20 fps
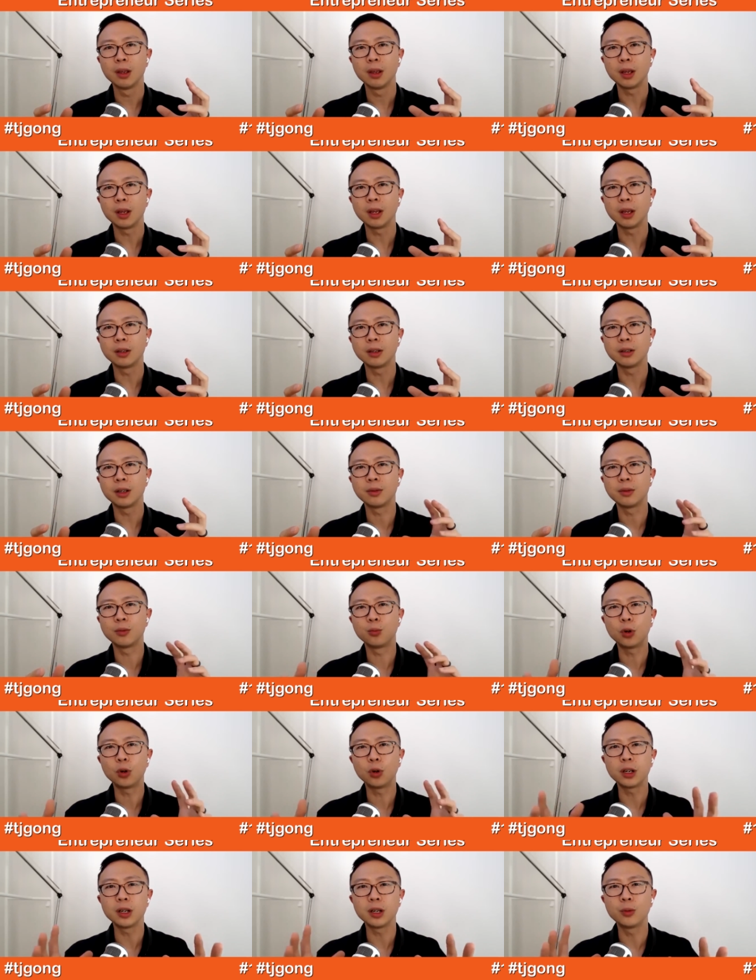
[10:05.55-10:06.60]
And
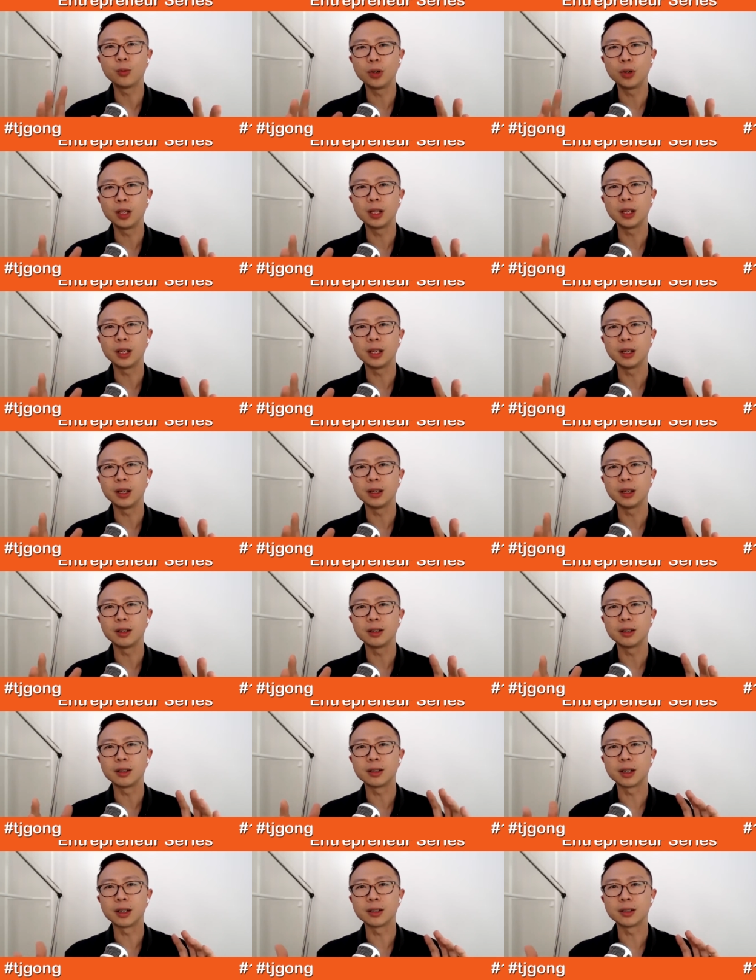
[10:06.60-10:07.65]
what it really
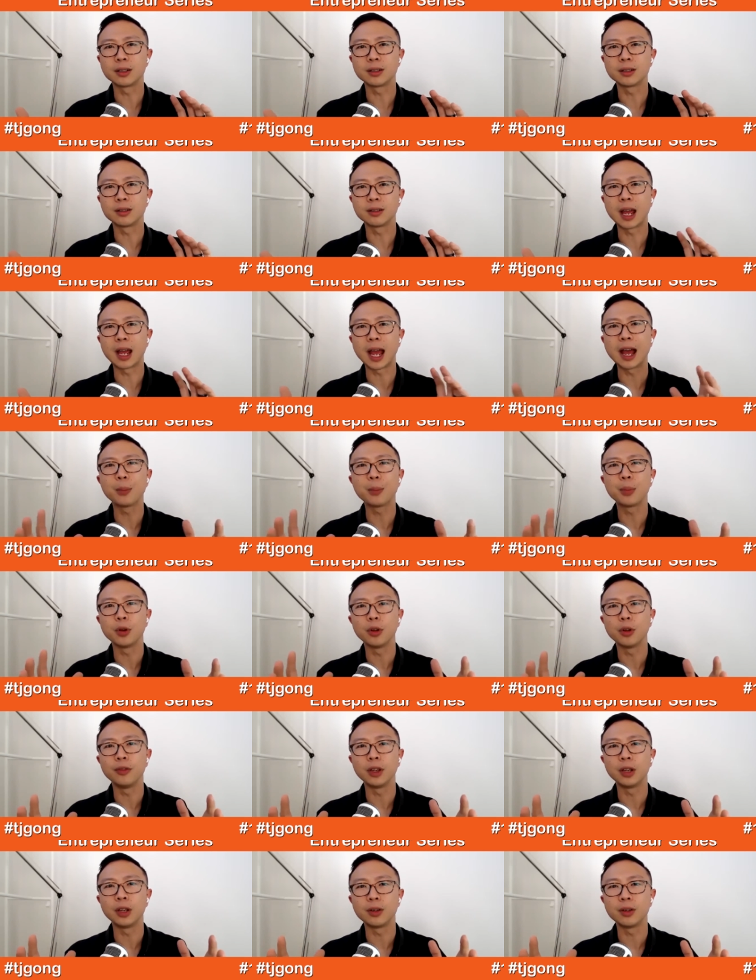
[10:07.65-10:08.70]
does happen over
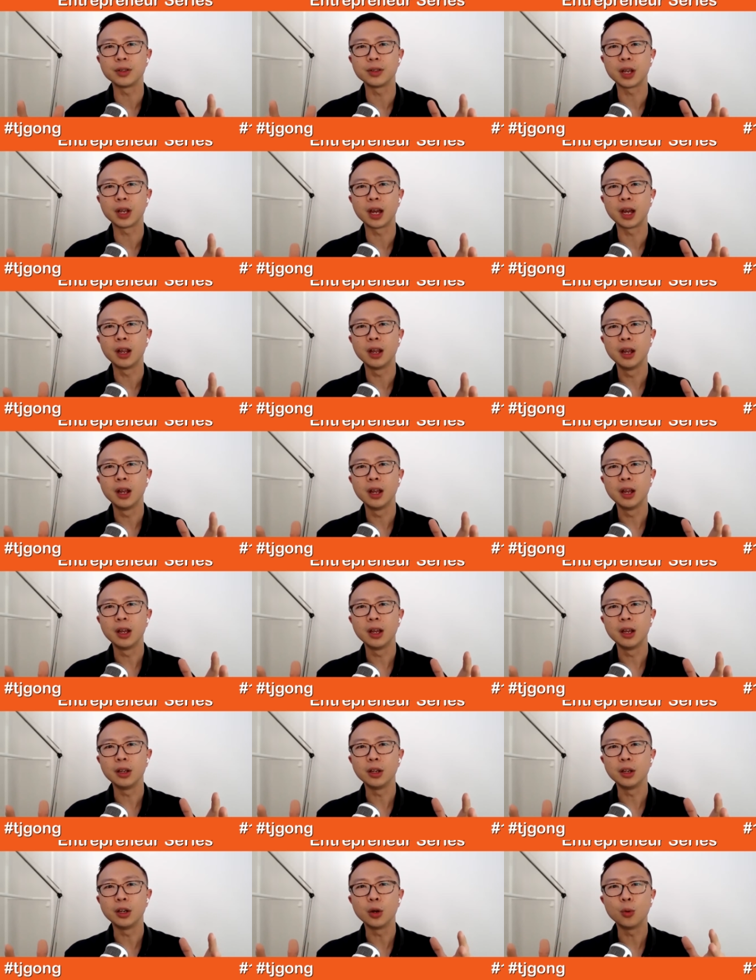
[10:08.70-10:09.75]
here is that,
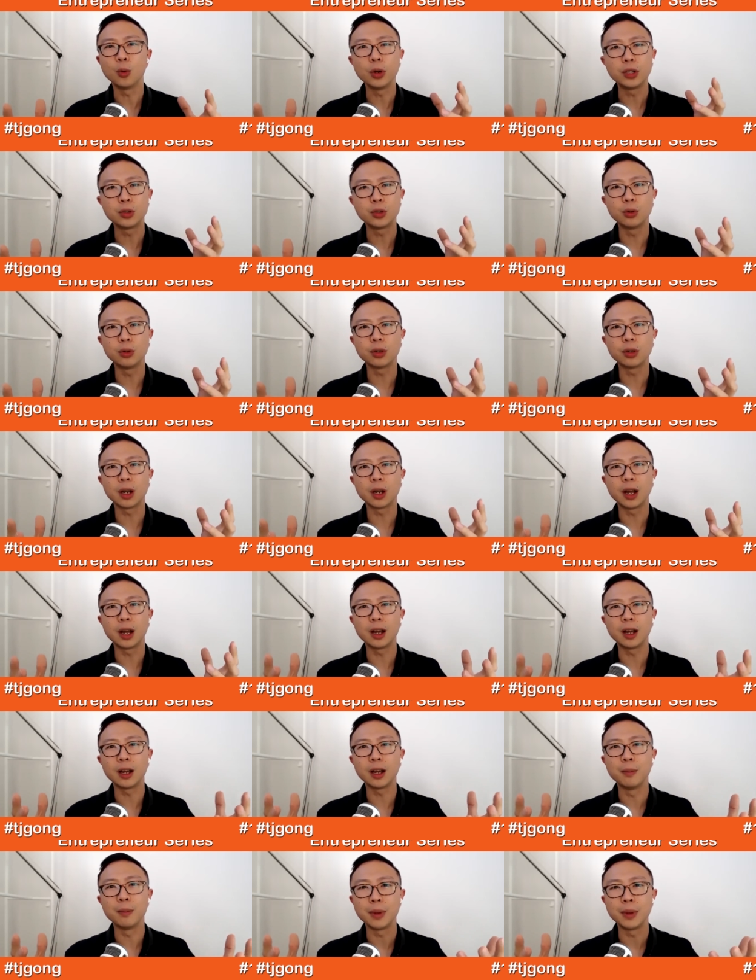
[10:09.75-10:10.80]
we took
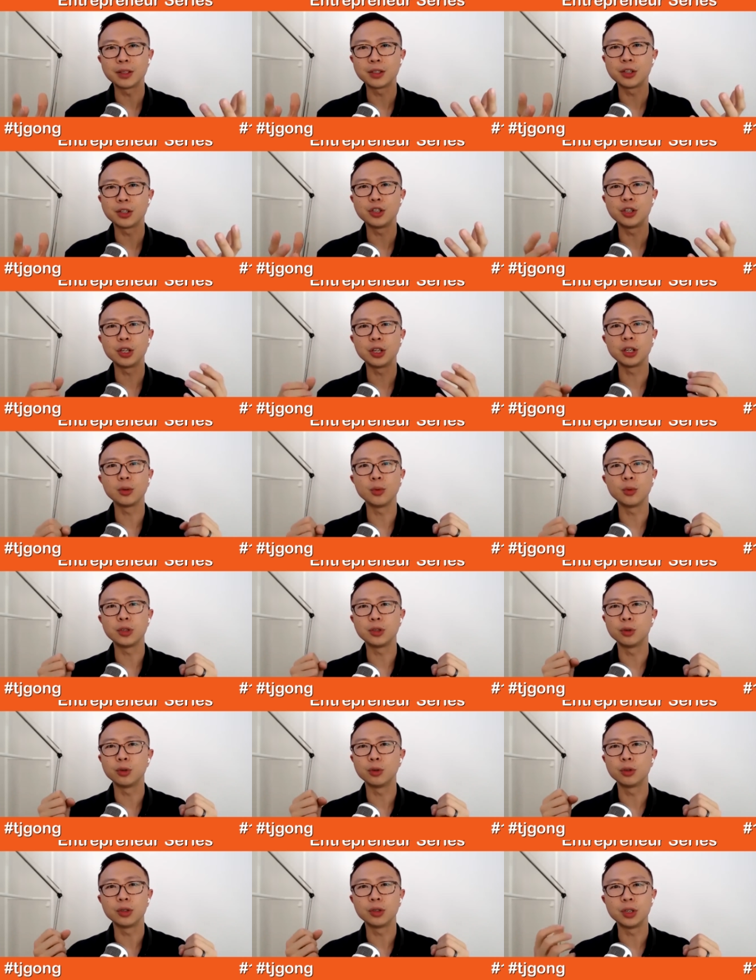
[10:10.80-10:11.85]
messaging, we
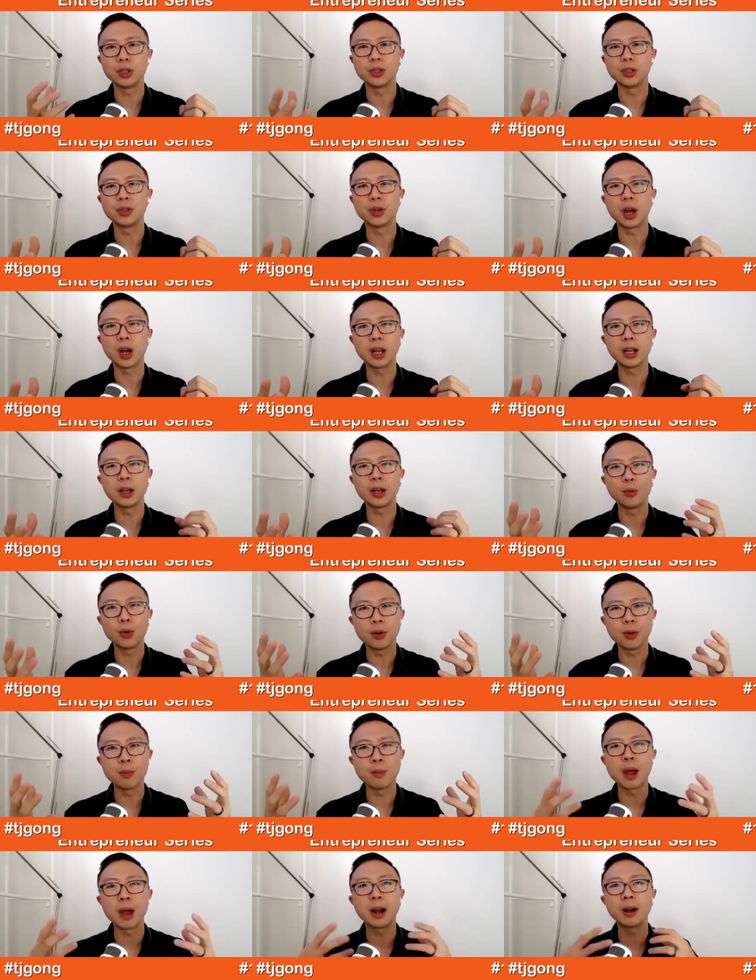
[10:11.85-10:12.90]
took design, and we
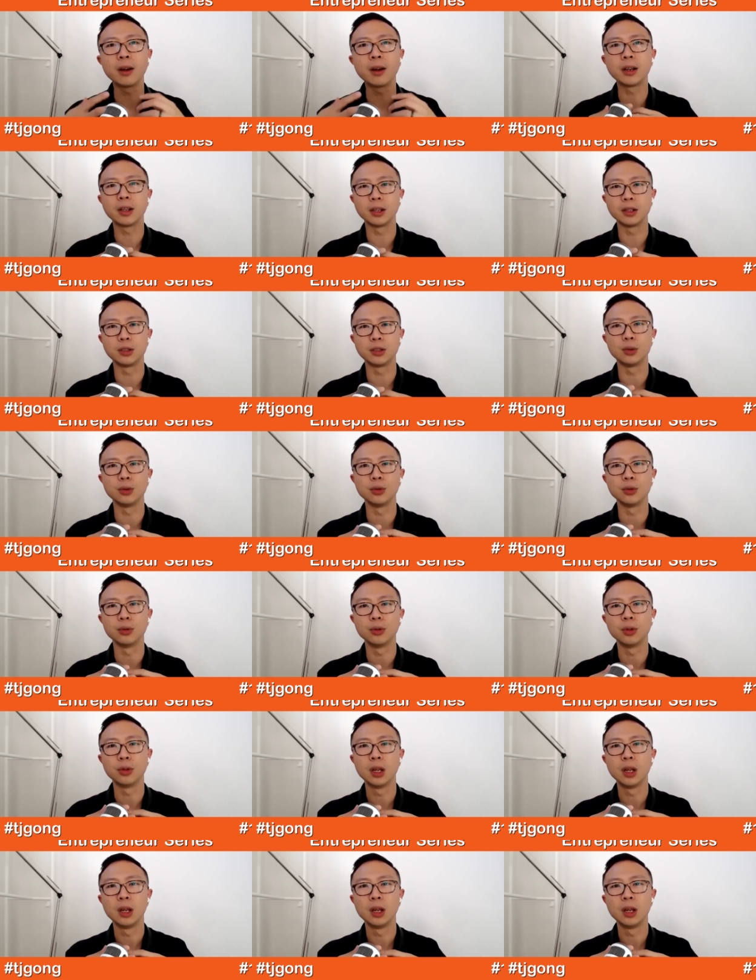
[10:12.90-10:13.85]
married the two.